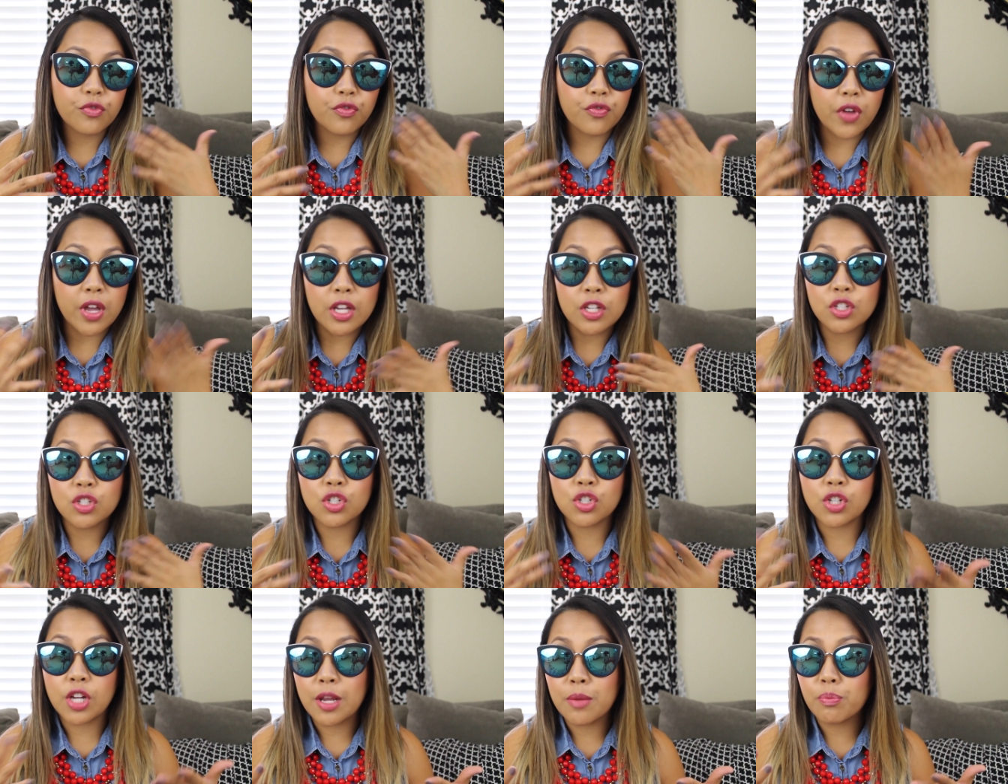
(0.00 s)
face
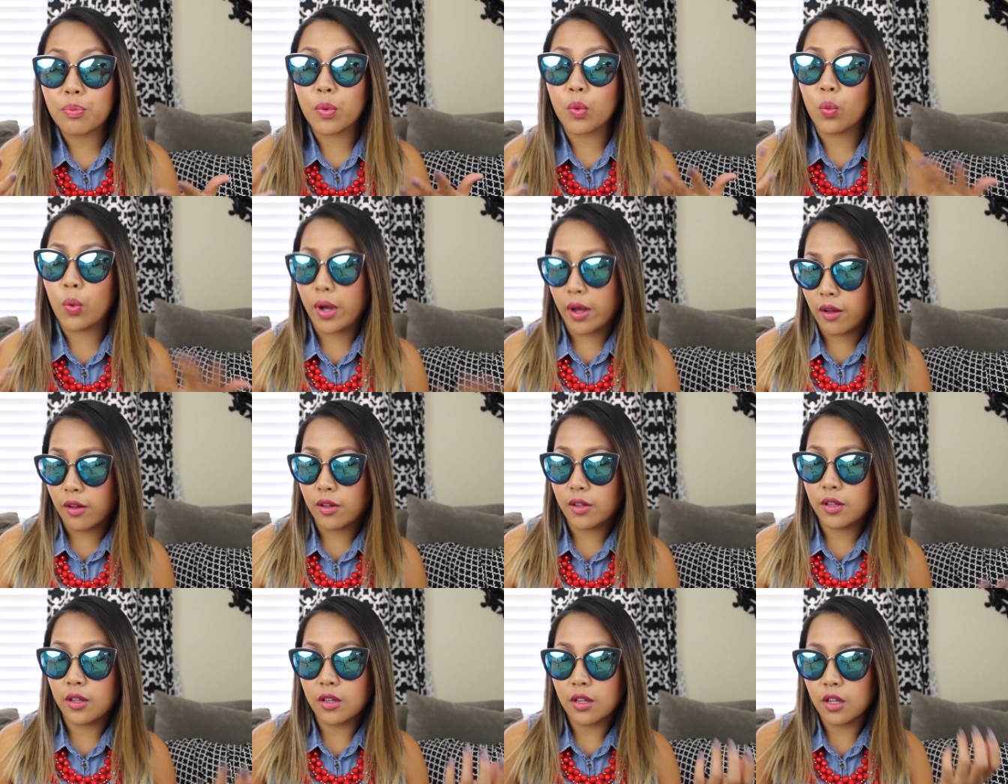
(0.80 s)
shape
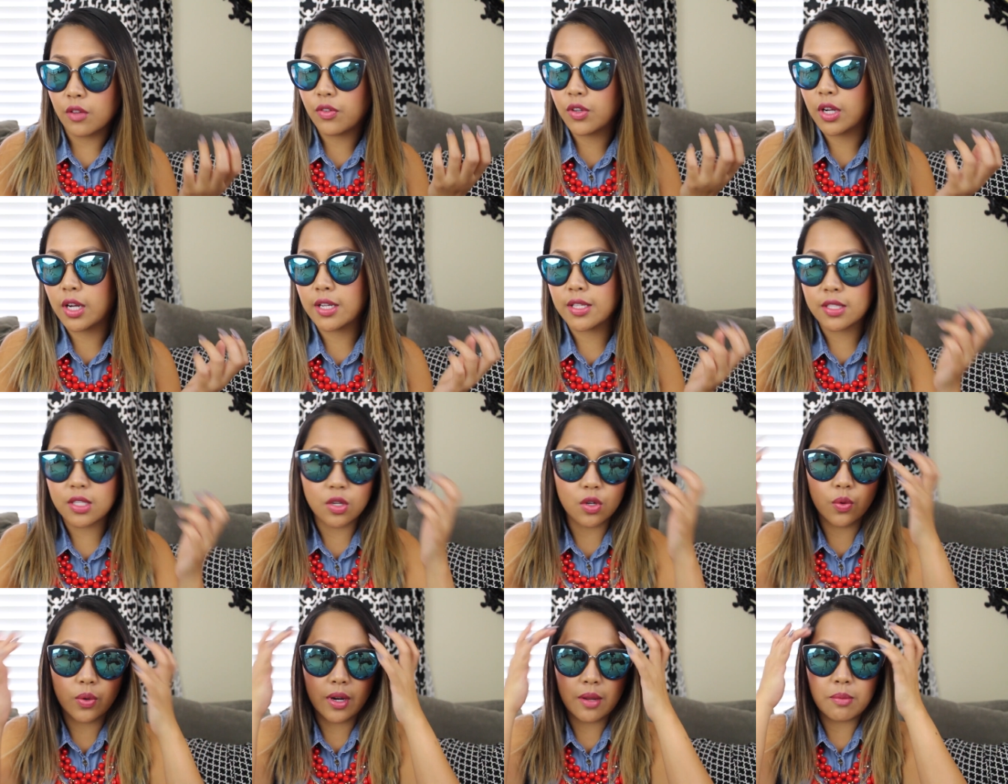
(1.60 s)
well, if you guys
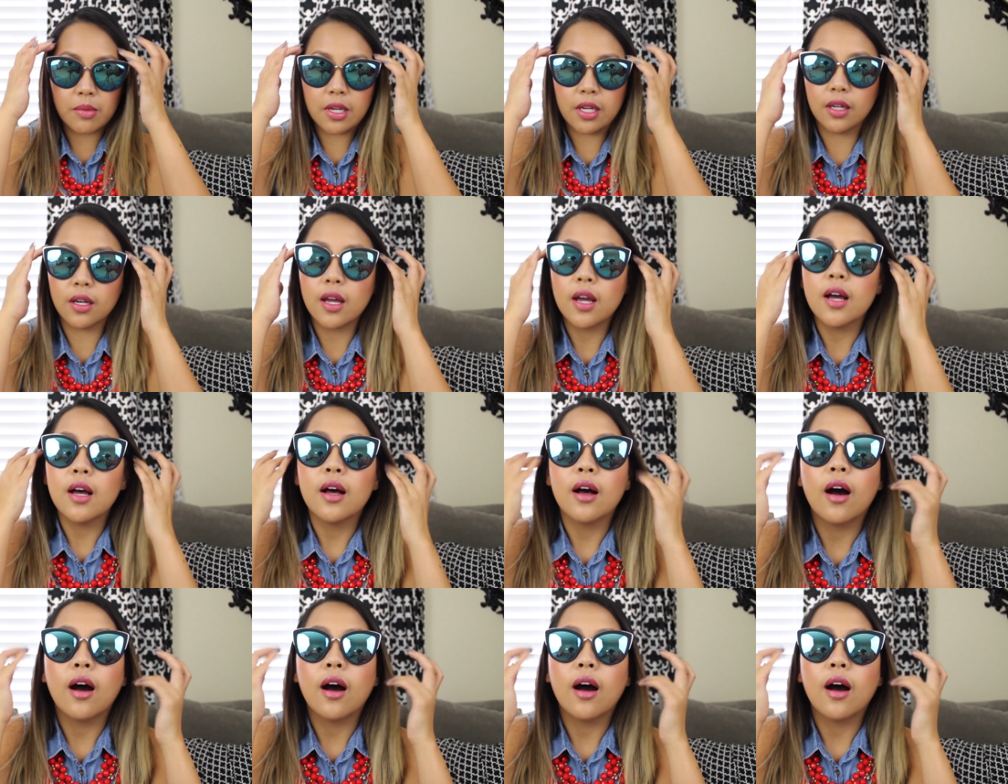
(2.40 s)
know what I mean.